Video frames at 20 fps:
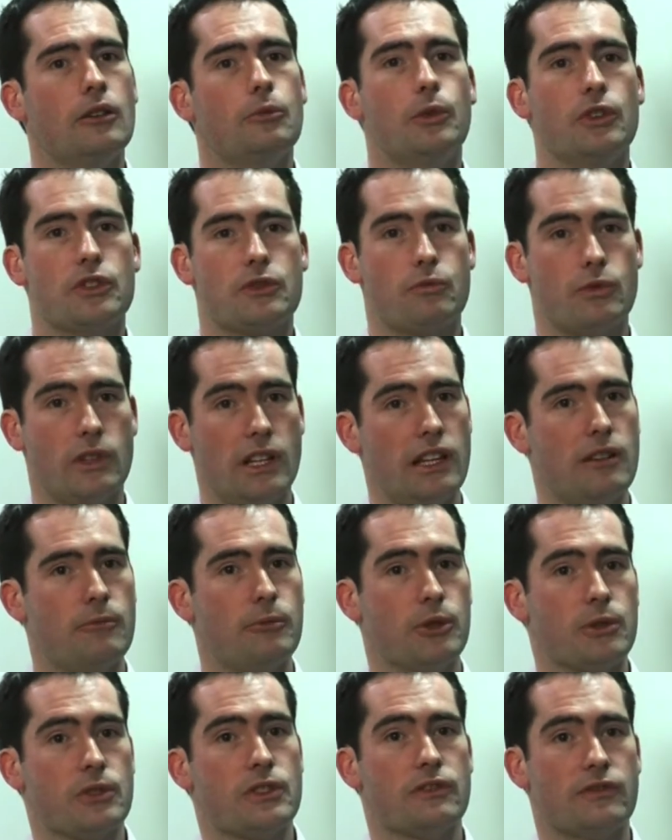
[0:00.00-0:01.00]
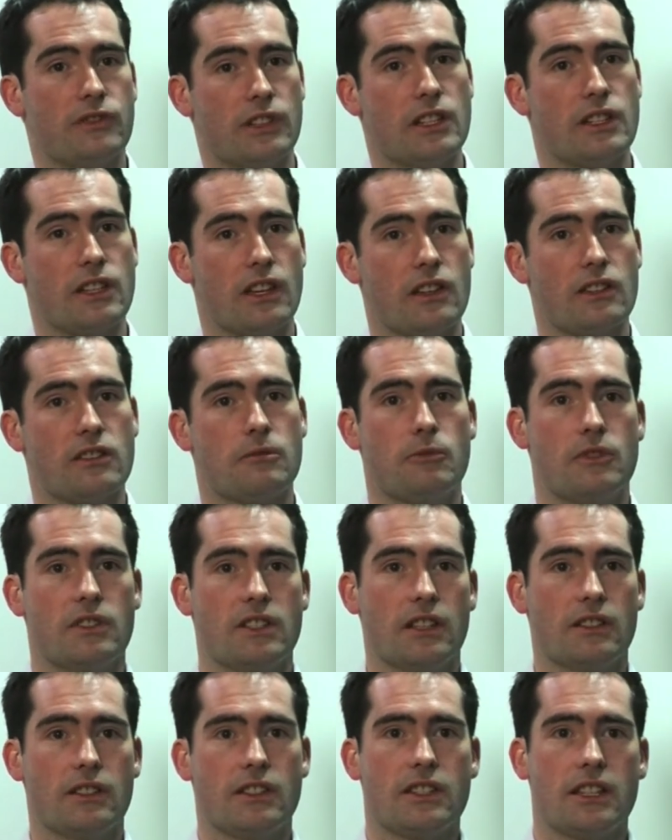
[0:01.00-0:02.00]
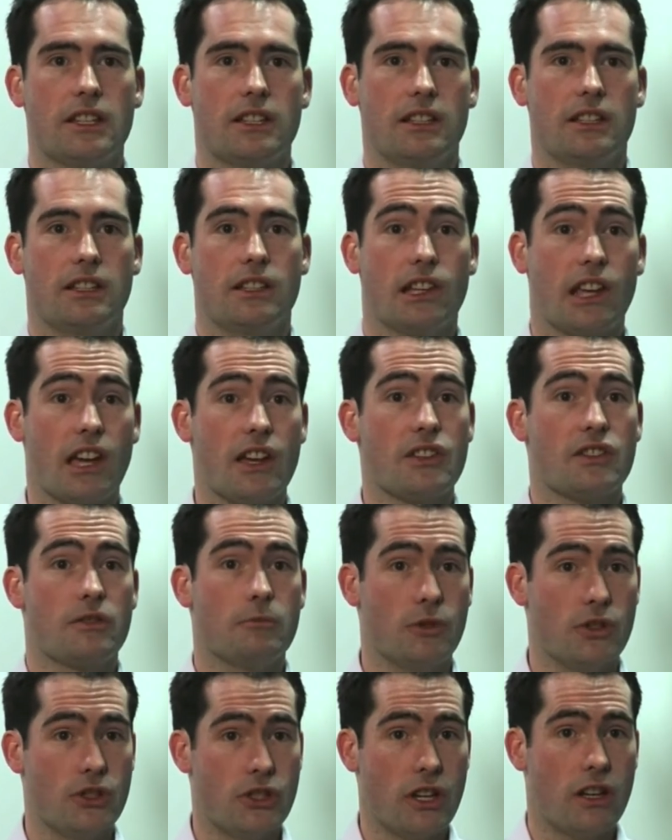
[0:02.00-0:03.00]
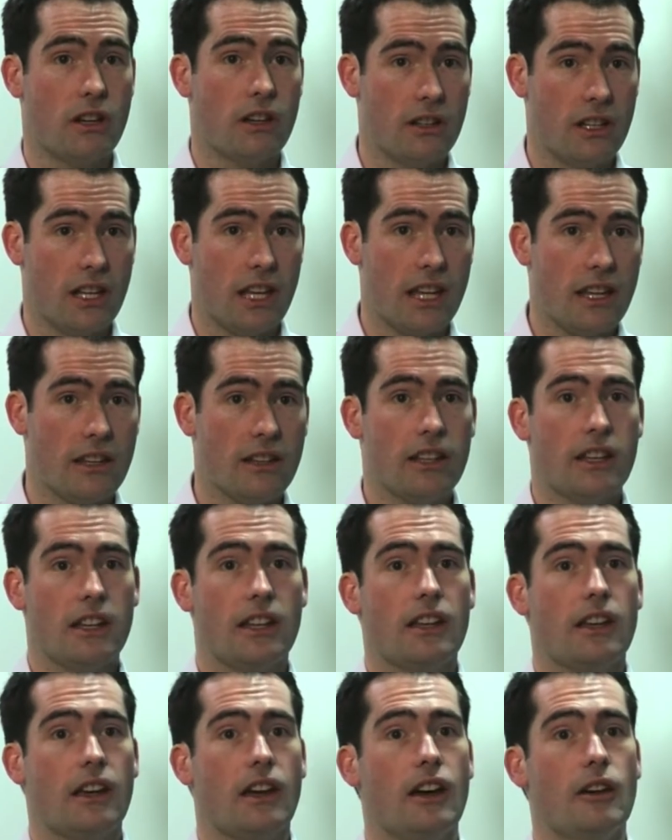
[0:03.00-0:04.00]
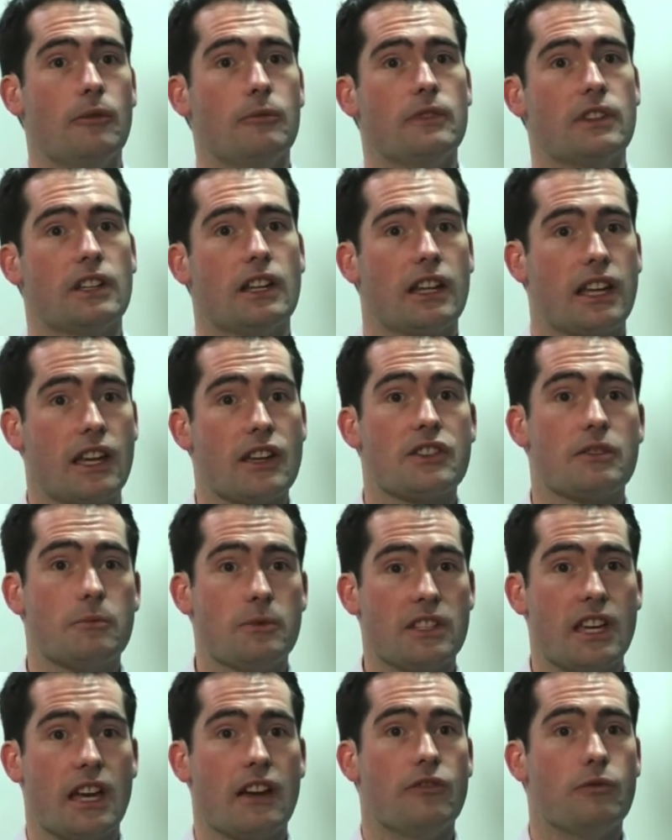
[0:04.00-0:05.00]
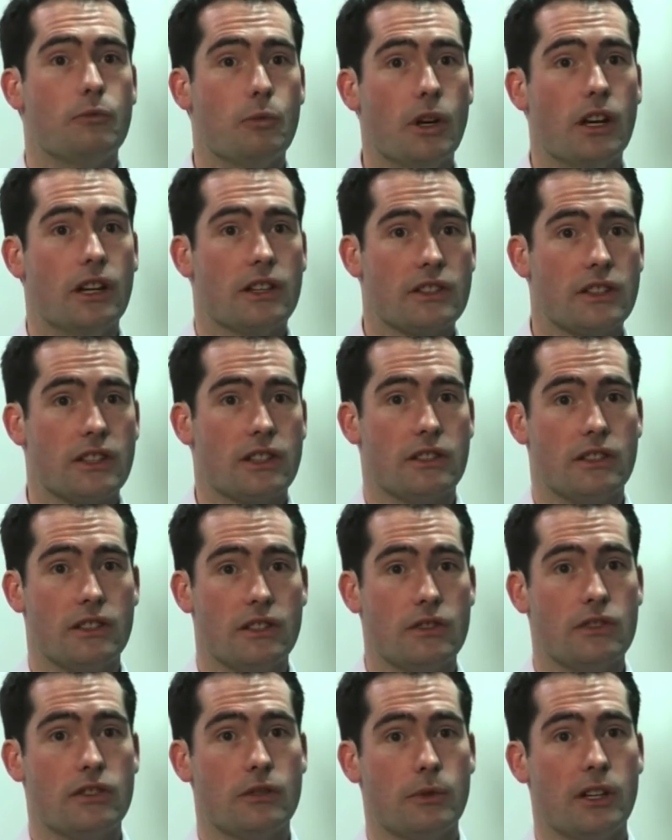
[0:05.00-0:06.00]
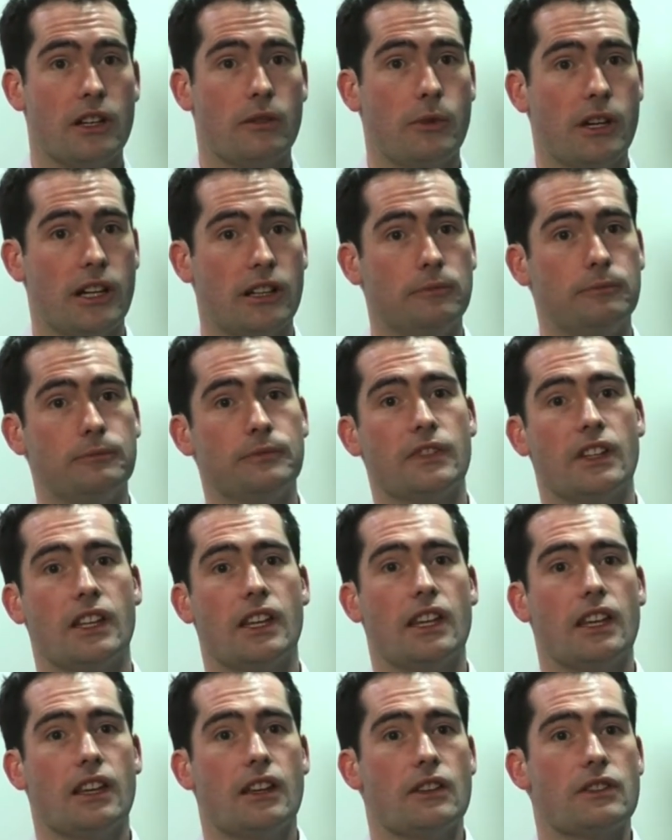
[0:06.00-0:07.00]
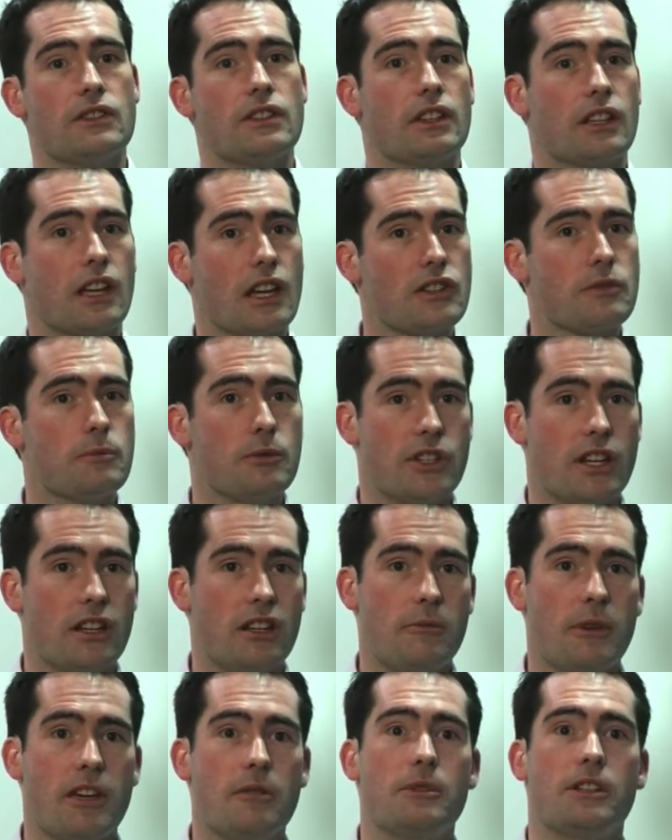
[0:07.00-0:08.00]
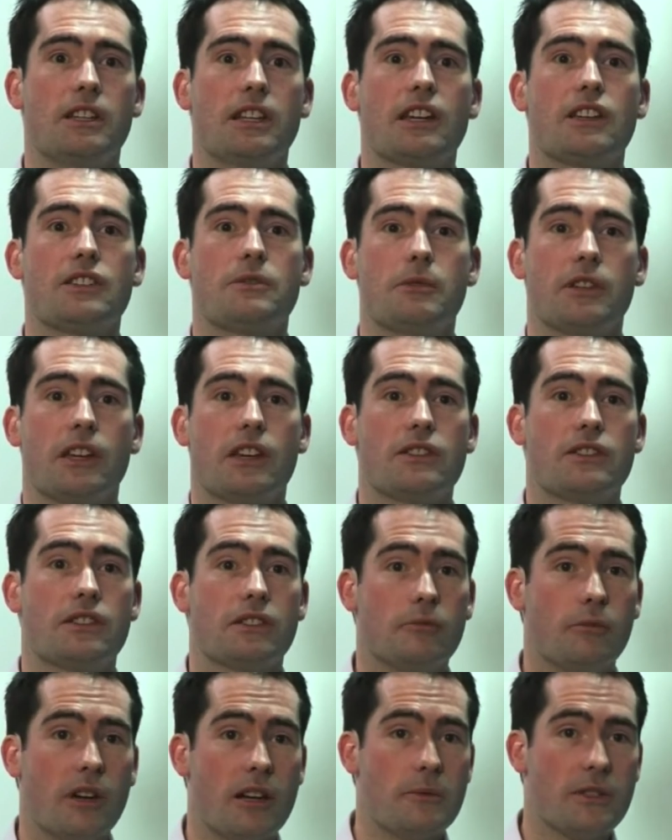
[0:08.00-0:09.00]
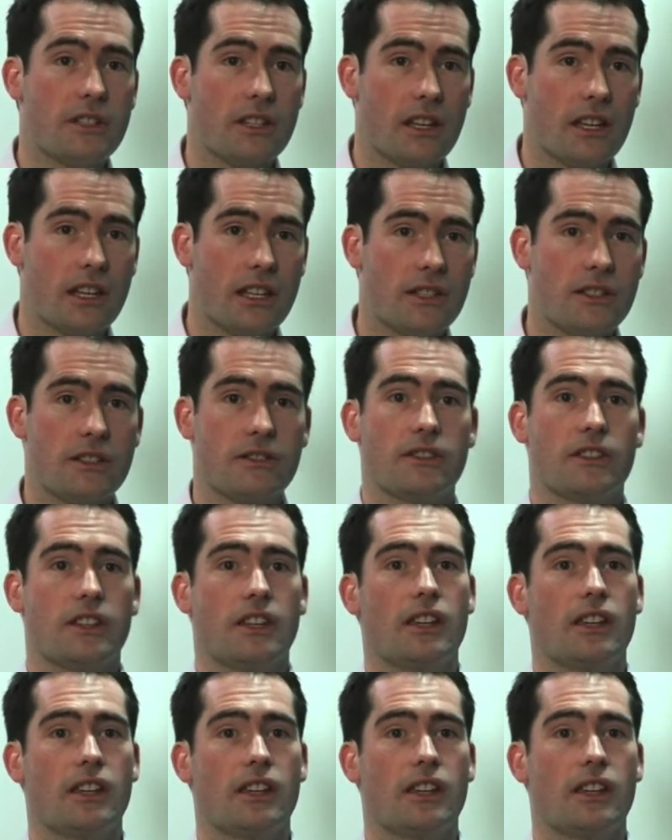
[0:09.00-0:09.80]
What's really important for this customer is understanding that the customer journey that their customers have works and continues to work well. So the customer journey may be the customer goes to the website,